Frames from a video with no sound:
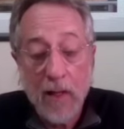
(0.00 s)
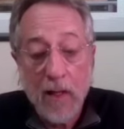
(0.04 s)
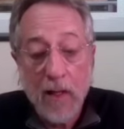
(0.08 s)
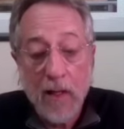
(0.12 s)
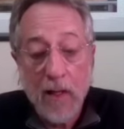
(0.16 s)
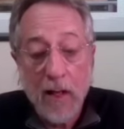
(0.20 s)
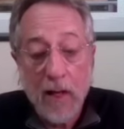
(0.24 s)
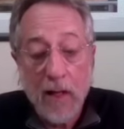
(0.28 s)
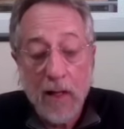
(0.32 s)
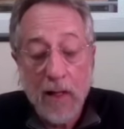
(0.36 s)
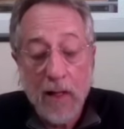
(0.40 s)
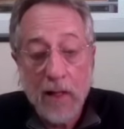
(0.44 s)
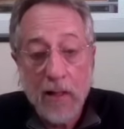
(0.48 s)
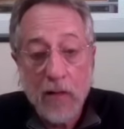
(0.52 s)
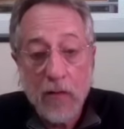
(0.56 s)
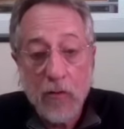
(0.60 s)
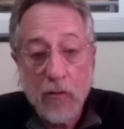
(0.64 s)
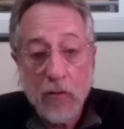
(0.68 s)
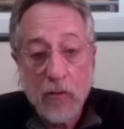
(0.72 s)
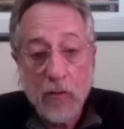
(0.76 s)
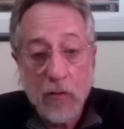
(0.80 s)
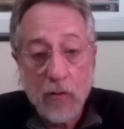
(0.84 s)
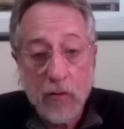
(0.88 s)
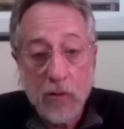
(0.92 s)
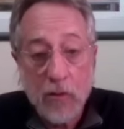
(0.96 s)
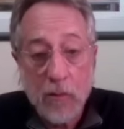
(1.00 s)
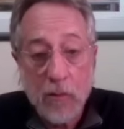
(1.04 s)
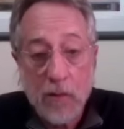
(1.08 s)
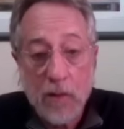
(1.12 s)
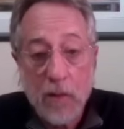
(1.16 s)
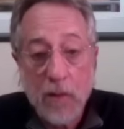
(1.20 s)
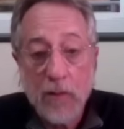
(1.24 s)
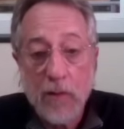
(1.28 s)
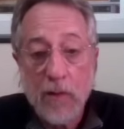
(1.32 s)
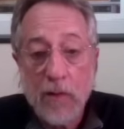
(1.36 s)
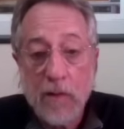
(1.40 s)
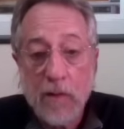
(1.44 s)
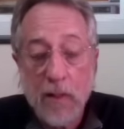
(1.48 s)
and he introduced
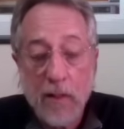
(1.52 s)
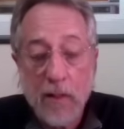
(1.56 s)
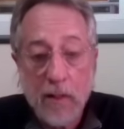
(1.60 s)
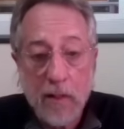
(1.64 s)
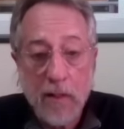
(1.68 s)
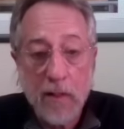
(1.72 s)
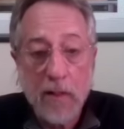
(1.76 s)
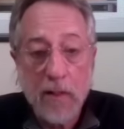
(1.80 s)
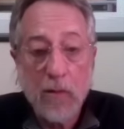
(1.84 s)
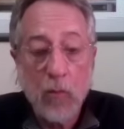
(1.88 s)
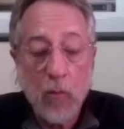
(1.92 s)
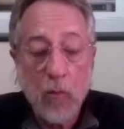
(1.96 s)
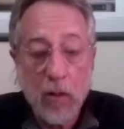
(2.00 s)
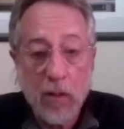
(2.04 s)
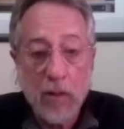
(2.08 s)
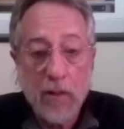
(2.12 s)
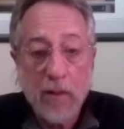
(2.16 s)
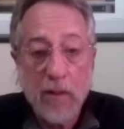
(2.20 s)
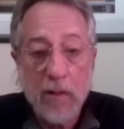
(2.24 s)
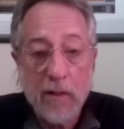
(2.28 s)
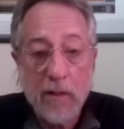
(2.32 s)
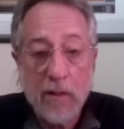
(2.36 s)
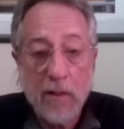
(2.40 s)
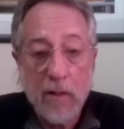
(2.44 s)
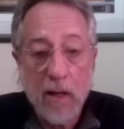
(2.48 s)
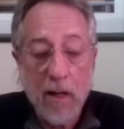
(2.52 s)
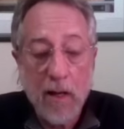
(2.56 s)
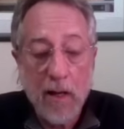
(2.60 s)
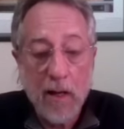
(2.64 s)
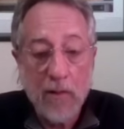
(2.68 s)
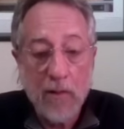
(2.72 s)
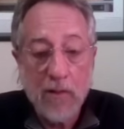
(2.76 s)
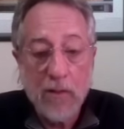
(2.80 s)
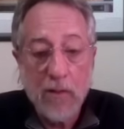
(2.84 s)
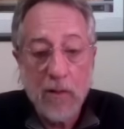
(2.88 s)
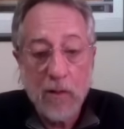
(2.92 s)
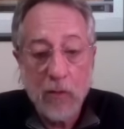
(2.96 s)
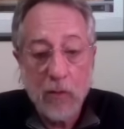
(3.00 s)
himself. He said, in one of his
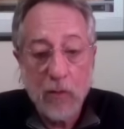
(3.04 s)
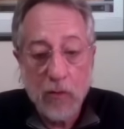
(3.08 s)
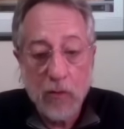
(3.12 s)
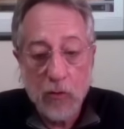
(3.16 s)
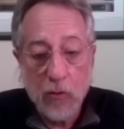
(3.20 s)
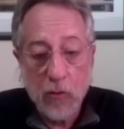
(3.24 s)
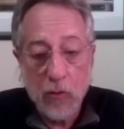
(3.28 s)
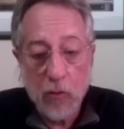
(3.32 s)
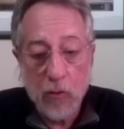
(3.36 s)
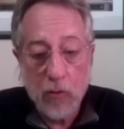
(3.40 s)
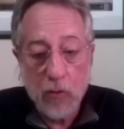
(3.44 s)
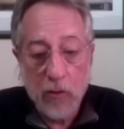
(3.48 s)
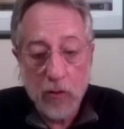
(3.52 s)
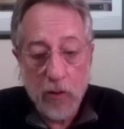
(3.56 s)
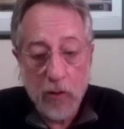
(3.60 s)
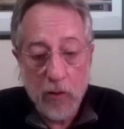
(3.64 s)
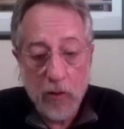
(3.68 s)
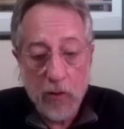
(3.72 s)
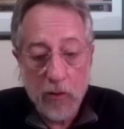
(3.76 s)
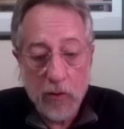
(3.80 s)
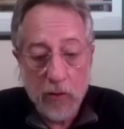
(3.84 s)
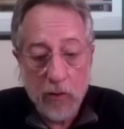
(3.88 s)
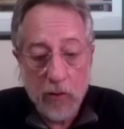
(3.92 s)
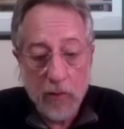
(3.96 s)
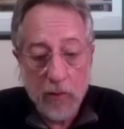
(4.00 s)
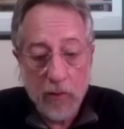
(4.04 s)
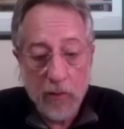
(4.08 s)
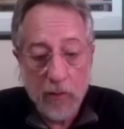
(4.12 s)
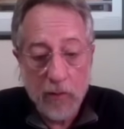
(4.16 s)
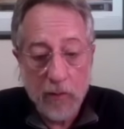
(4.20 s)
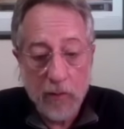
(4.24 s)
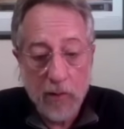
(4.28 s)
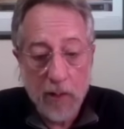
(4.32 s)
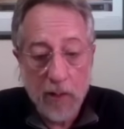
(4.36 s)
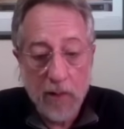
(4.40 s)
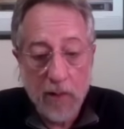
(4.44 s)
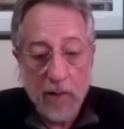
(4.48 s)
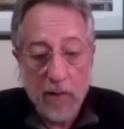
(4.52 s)
lives, he was George Gurdjieff.
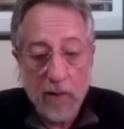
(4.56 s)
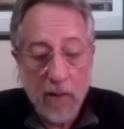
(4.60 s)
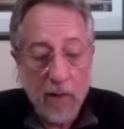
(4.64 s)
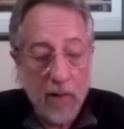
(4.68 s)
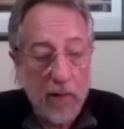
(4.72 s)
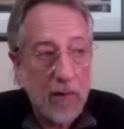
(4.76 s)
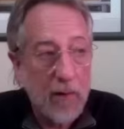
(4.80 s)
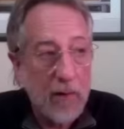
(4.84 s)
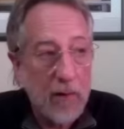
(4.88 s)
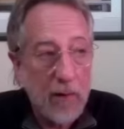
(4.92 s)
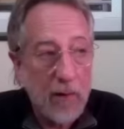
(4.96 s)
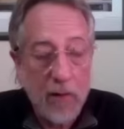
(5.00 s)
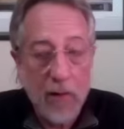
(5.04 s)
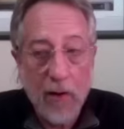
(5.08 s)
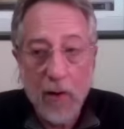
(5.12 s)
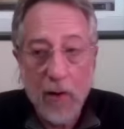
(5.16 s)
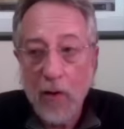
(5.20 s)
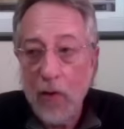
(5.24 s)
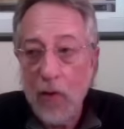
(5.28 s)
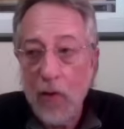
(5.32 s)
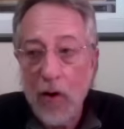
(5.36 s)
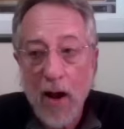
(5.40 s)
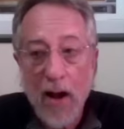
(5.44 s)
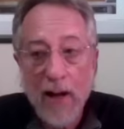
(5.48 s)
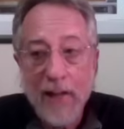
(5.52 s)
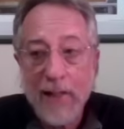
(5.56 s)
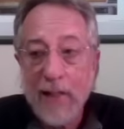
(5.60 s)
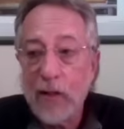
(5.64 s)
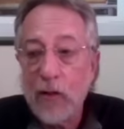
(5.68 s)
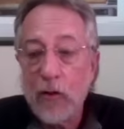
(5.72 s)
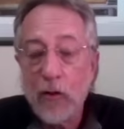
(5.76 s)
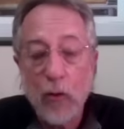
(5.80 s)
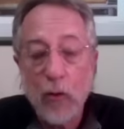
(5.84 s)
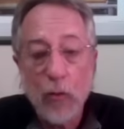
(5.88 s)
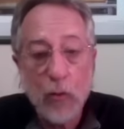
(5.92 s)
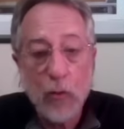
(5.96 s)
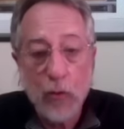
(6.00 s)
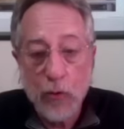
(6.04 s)
Okay, now I didn't
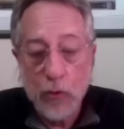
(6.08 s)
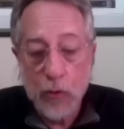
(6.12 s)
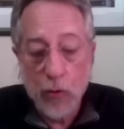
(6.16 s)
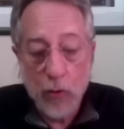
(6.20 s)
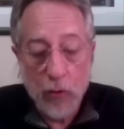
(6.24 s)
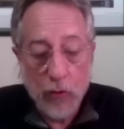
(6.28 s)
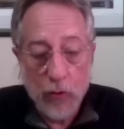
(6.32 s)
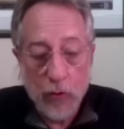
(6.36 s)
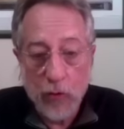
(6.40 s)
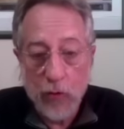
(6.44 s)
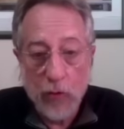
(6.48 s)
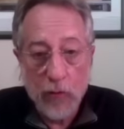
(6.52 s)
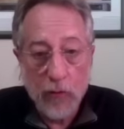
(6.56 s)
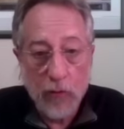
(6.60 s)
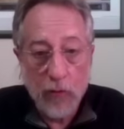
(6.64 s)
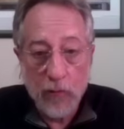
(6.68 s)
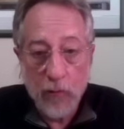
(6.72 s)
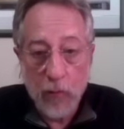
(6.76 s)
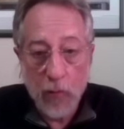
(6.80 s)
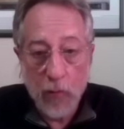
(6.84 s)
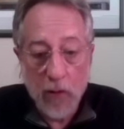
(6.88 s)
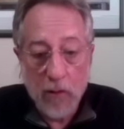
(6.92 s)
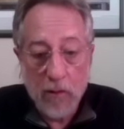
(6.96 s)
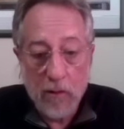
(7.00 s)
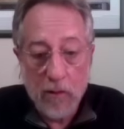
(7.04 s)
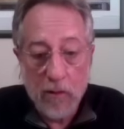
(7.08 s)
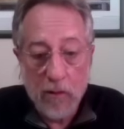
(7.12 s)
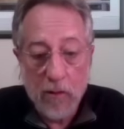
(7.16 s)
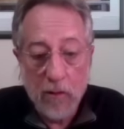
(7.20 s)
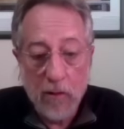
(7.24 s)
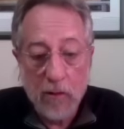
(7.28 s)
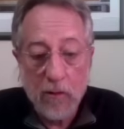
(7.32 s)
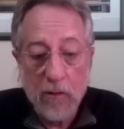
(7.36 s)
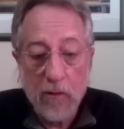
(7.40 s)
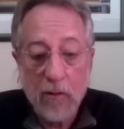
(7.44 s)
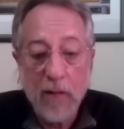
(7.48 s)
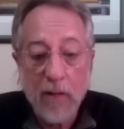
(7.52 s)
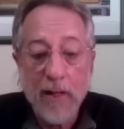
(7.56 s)
know who George Gurdjieff was
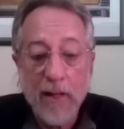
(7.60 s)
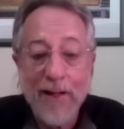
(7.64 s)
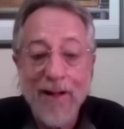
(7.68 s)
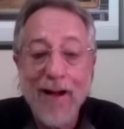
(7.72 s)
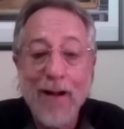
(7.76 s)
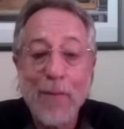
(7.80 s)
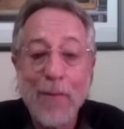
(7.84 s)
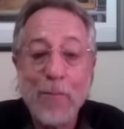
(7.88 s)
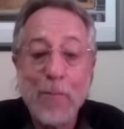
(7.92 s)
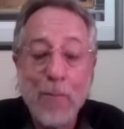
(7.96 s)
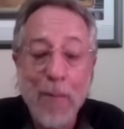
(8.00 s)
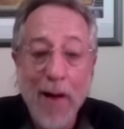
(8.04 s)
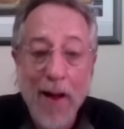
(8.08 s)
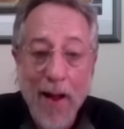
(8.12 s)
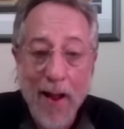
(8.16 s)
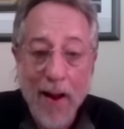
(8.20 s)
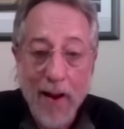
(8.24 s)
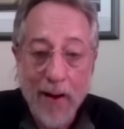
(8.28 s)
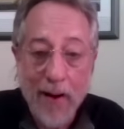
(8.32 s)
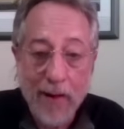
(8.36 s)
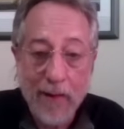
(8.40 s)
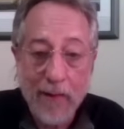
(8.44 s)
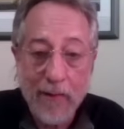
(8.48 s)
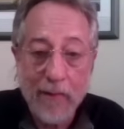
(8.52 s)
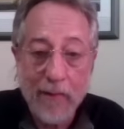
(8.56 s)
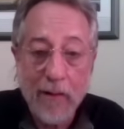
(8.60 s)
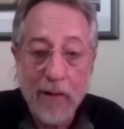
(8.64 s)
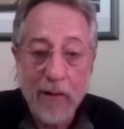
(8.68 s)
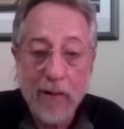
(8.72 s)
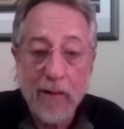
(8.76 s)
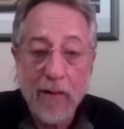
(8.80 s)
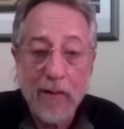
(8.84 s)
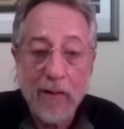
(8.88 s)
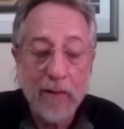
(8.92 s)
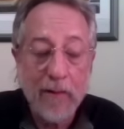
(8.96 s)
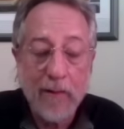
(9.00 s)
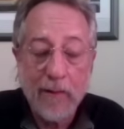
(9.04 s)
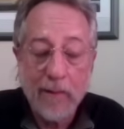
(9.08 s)
until I got back. And then
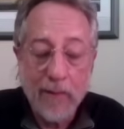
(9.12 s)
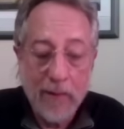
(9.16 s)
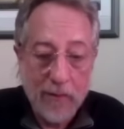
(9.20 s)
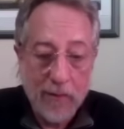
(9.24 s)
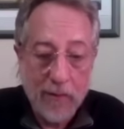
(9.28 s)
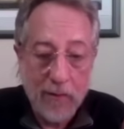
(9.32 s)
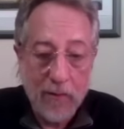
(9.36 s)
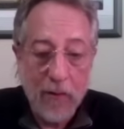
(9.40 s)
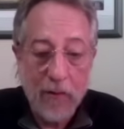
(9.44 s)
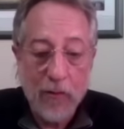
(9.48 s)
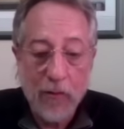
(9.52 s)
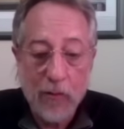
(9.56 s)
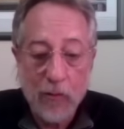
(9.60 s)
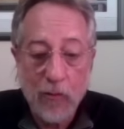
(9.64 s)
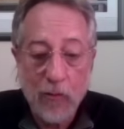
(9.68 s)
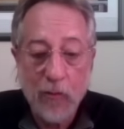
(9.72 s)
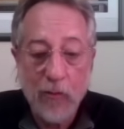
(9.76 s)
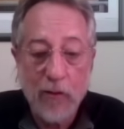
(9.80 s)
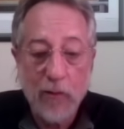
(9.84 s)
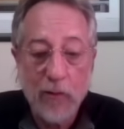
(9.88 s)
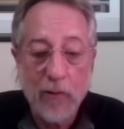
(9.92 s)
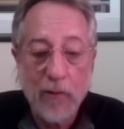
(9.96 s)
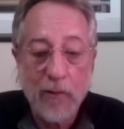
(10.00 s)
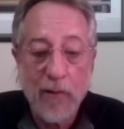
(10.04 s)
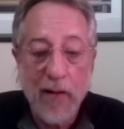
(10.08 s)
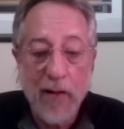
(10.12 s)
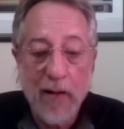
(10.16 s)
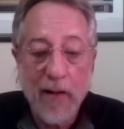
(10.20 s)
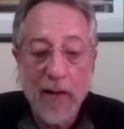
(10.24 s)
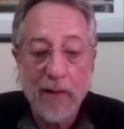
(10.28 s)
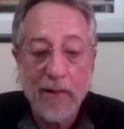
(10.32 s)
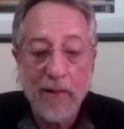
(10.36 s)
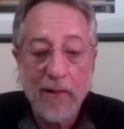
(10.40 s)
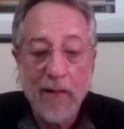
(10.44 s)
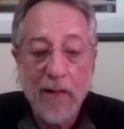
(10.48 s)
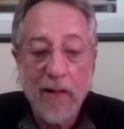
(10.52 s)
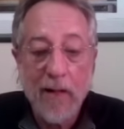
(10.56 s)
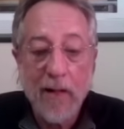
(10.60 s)
and there's another story with that.